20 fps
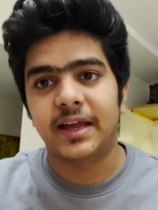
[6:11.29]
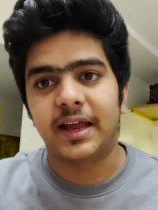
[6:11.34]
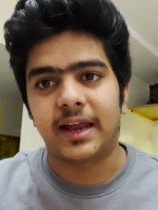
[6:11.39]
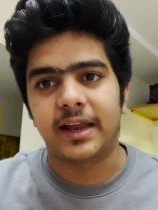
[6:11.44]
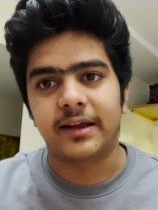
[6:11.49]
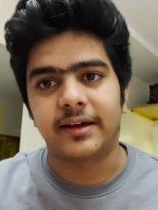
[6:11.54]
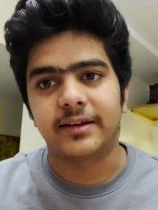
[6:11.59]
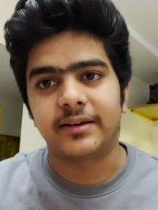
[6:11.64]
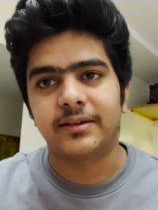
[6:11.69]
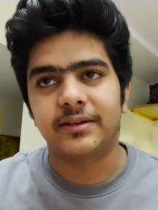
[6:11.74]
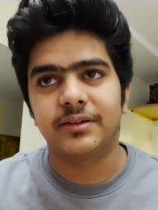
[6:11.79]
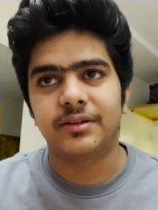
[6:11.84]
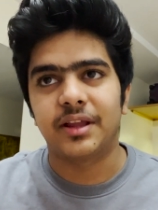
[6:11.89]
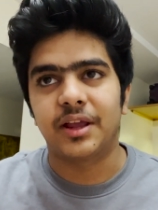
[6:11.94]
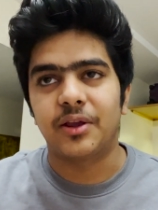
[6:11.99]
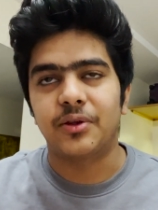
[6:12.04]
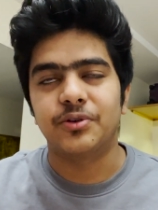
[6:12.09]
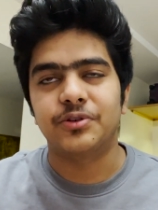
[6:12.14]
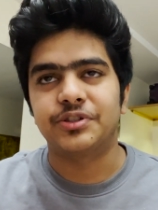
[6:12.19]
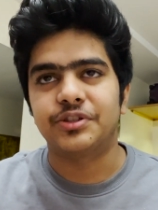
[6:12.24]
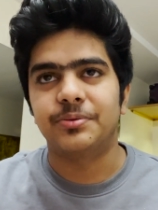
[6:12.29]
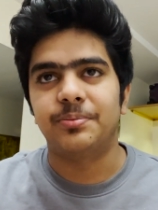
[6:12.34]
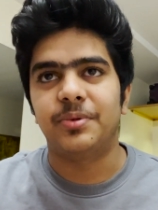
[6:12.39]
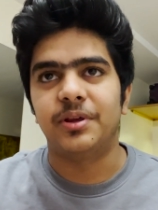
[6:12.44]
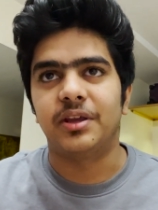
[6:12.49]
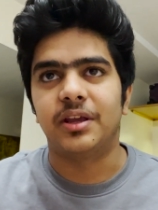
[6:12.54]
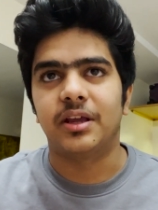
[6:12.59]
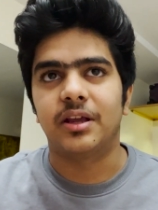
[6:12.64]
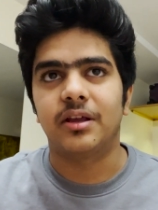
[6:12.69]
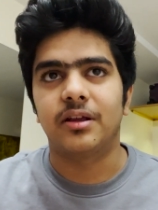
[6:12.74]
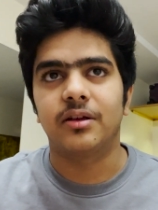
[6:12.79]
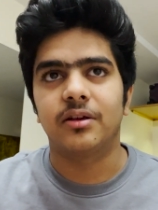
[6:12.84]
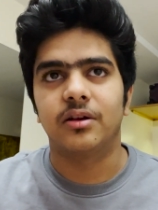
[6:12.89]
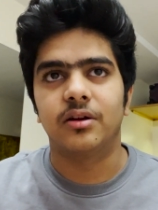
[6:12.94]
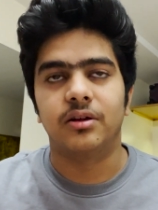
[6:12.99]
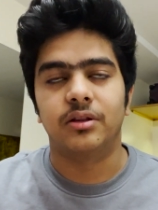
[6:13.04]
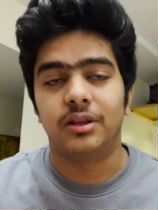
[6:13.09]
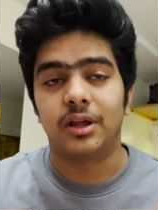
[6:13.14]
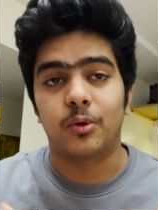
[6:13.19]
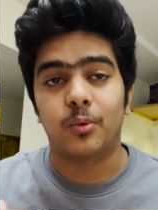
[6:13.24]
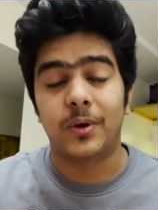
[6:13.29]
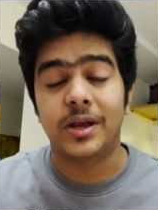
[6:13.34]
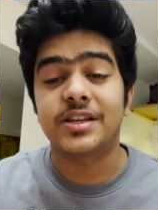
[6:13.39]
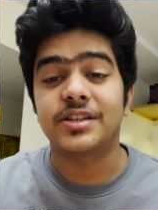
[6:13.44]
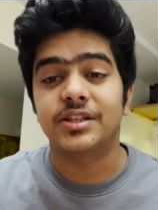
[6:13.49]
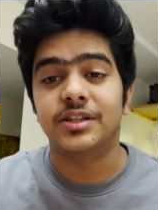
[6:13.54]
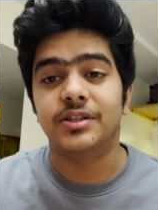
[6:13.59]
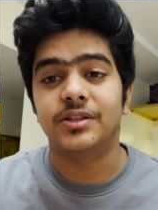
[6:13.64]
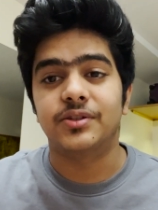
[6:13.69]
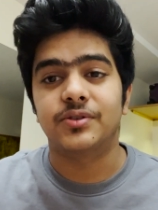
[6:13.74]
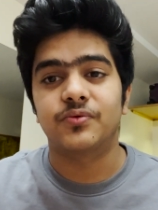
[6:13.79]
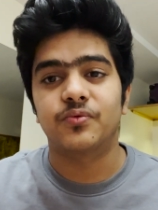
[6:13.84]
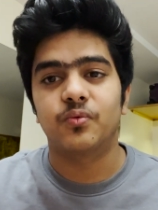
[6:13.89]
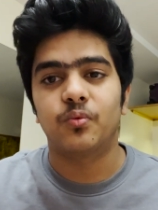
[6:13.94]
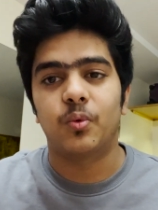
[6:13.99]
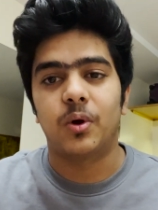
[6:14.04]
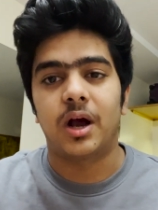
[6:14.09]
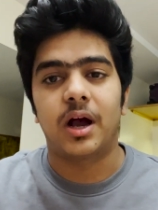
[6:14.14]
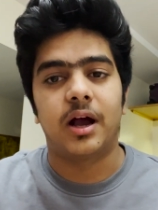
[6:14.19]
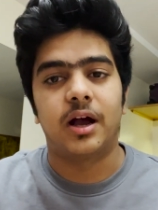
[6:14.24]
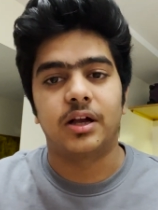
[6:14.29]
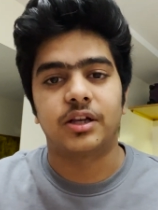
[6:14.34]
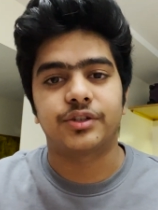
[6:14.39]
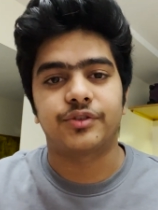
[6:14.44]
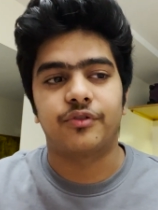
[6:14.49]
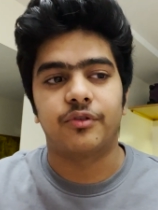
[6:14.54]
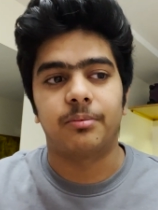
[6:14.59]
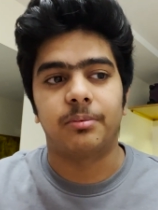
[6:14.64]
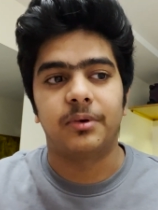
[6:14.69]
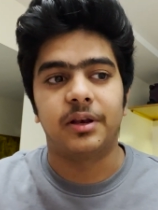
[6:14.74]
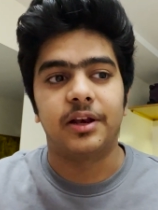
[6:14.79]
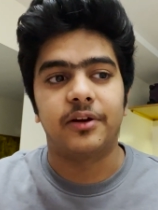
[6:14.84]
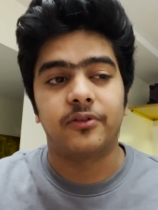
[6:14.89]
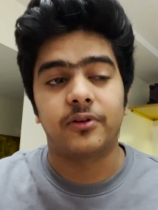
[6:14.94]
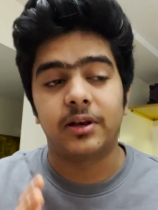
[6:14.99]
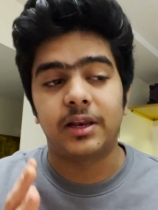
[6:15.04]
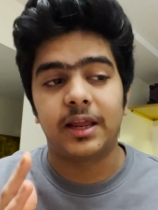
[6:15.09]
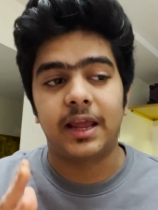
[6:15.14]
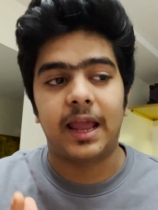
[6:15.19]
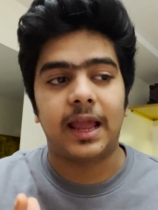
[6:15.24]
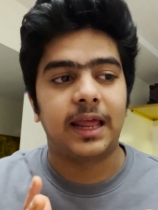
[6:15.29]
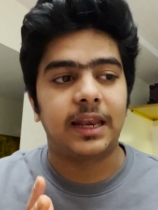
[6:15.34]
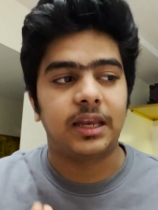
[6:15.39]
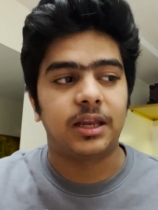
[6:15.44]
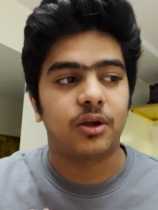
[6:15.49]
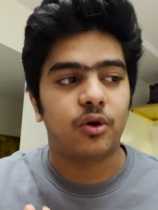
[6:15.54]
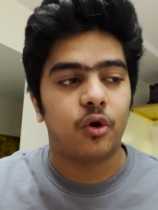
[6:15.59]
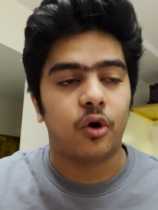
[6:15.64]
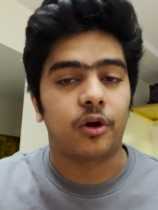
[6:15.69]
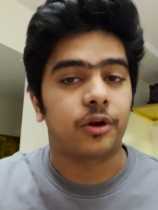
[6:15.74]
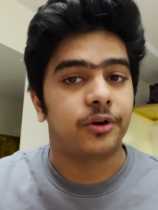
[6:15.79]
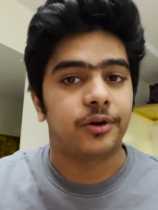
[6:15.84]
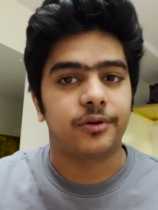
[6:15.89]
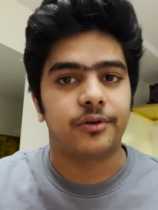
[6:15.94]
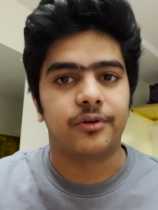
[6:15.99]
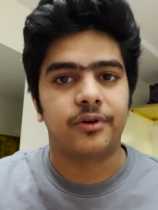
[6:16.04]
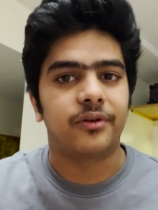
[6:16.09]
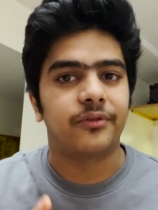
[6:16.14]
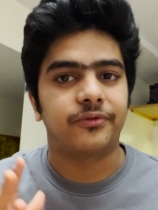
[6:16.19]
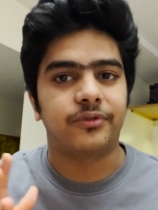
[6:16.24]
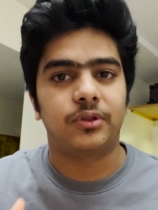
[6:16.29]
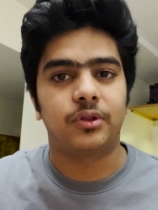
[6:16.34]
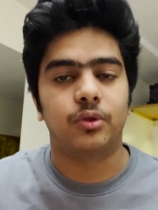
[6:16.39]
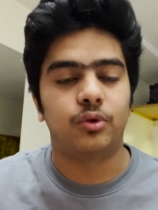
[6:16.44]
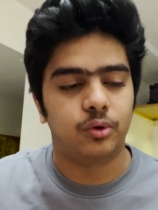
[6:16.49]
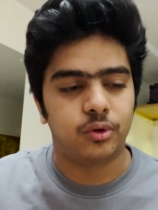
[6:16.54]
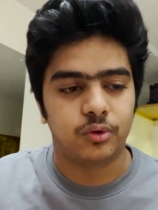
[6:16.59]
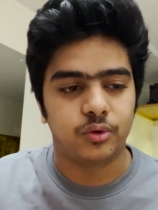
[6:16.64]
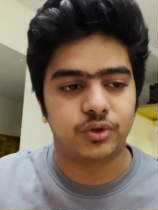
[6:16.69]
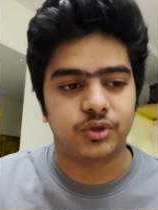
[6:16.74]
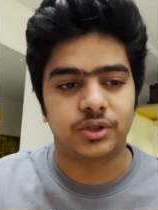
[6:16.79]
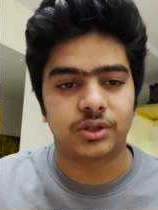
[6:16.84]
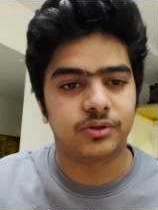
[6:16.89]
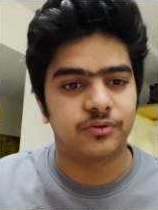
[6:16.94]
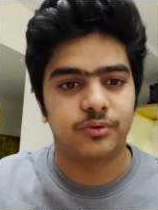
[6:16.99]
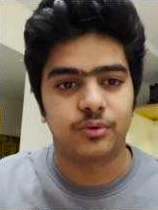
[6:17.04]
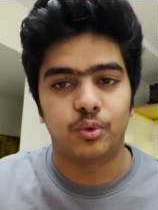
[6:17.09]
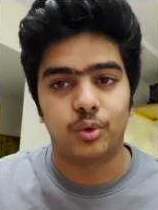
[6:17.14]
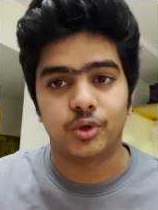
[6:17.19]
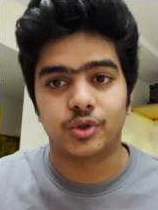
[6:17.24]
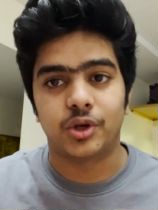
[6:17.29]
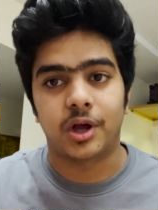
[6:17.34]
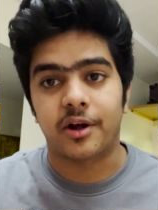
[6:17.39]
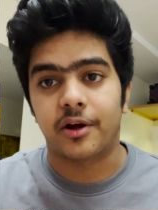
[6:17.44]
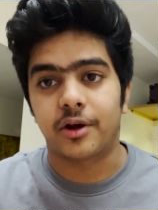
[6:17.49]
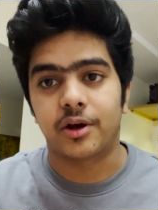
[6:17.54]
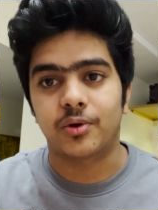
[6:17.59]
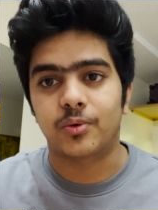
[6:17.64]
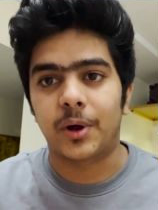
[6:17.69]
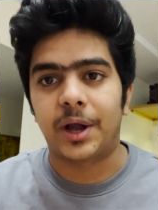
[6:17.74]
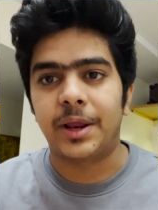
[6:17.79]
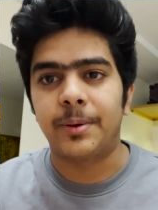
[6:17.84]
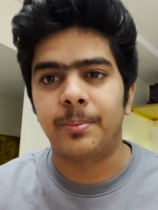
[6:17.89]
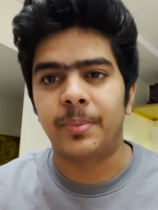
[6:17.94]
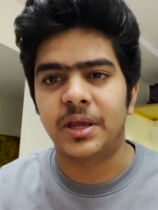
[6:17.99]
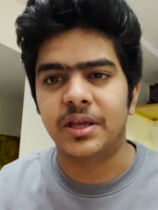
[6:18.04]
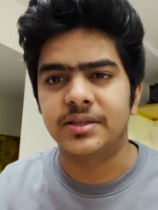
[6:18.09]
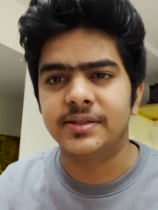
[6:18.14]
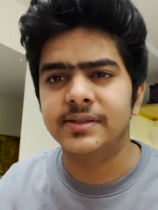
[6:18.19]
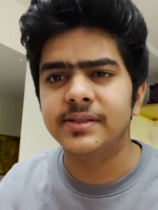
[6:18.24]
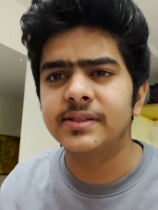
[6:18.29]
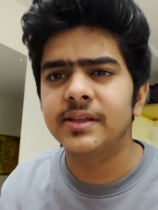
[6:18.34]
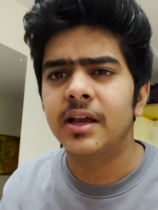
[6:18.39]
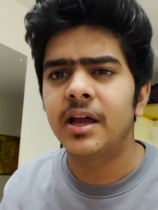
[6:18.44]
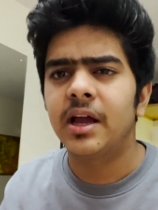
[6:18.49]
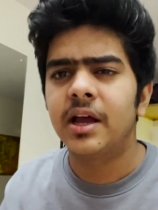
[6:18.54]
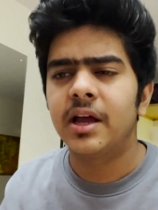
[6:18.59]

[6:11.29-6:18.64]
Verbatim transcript: And they used to be the questions were asked from literally any corner of those 120 pages.